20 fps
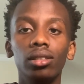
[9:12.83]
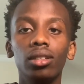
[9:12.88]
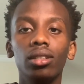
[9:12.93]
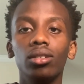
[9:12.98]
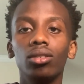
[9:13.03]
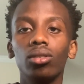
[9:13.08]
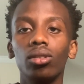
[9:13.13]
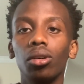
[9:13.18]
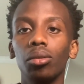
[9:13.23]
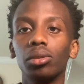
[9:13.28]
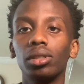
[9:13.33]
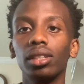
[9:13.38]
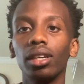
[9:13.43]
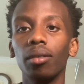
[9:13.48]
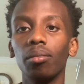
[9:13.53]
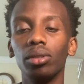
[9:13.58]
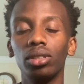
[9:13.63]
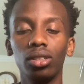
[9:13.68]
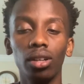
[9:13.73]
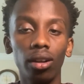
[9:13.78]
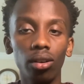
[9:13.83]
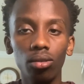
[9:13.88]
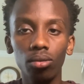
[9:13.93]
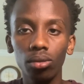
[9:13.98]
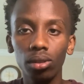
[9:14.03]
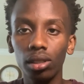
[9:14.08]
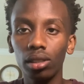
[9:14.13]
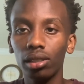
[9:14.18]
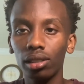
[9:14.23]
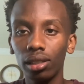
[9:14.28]
You know what I'm saying? But y'all don't
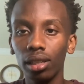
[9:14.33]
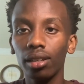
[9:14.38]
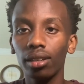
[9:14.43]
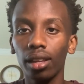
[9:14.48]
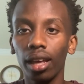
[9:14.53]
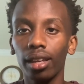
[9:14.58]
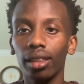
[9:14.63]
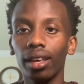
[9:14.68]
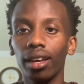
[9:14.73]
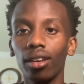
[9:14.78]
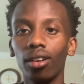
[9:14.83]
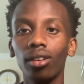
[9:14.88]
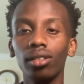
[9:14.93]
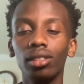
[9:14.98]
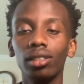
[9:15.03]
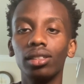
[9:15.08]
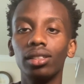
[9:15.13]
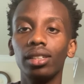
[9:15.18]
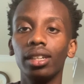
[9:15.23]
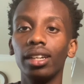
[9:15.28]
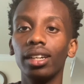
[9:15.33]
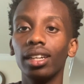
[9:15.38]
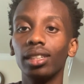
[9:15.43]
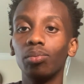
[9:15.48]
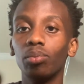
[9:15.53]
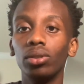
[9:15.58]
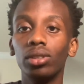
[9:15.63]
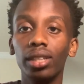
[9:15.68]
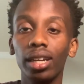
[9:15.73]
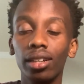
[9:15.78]
really see it like that. Y'all just see it as
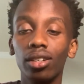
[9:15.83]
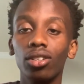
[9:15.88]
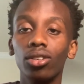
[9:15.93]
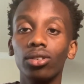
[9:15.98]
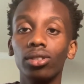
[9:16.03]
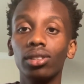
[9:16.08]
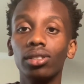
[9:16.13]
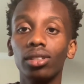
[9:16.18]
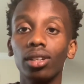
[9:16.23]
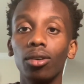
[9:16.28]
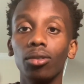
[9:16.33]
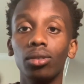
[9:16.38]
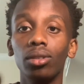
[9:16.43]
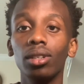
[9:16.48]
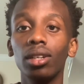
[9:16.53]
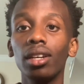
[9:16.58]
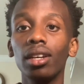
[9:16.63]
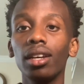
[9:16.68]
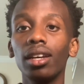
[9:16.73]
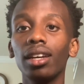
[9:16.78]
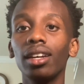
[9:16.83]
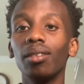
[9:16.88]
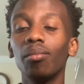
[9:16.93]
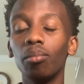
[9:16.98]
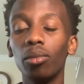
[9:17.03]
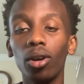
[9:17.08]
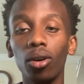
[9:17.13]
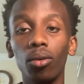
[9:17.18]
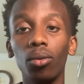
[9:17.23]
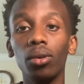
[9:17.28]
protecting yourselves.
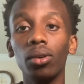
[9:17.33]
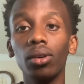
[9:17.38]
Bro,